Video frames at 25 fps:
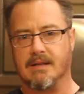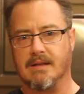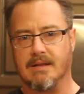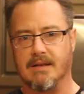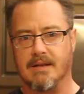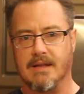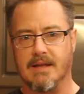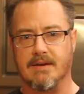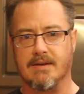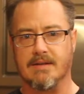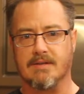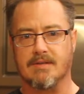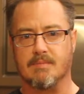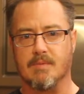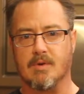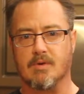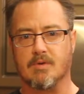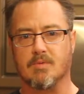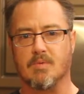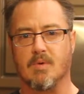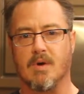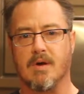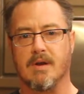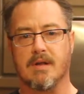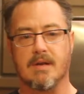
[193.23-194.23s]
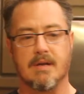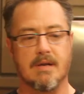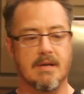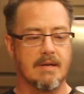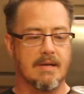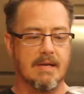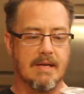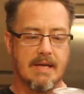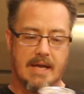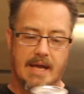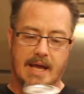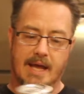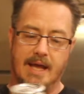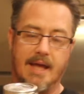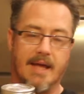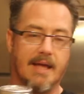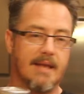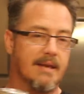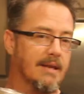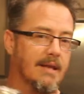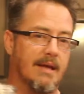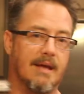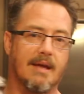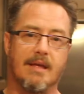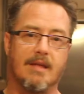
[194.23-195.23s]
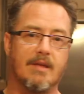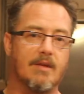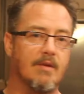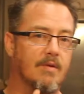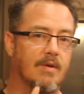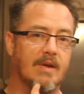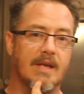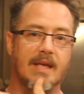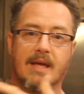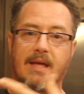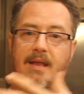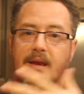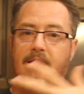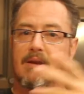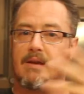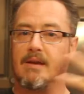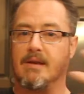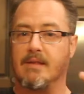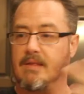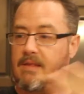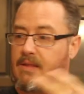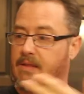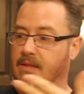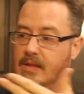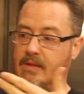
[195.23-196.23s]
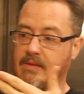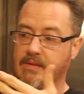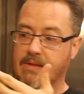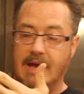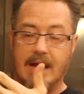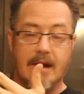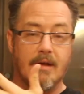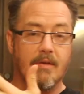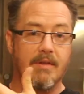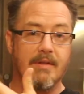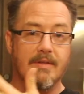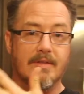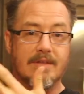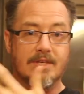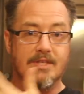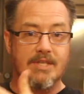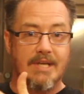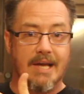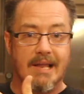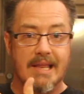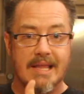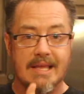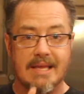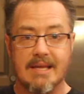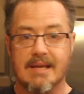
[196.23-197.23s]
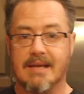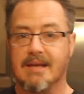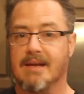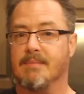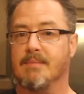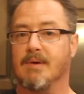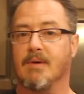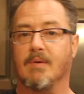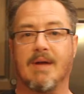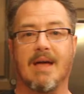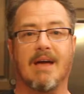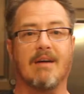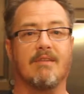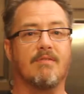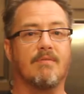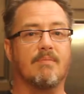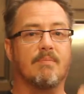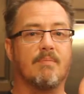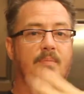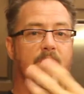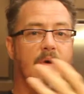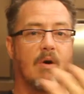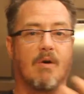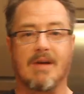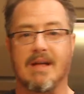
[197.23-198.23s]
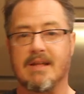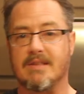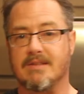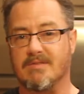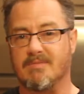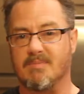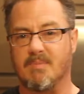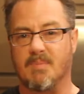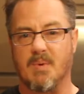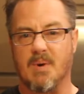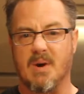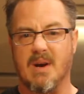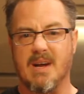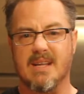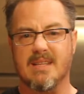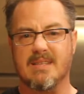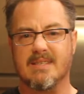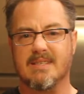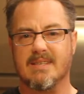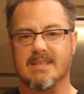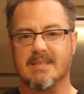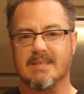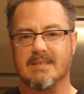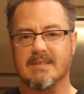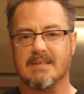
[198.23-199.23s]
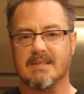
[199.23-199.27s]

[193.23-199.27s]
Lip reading: London's Most Wanted, and you can get not only the jelly, but we have all kinds of breads,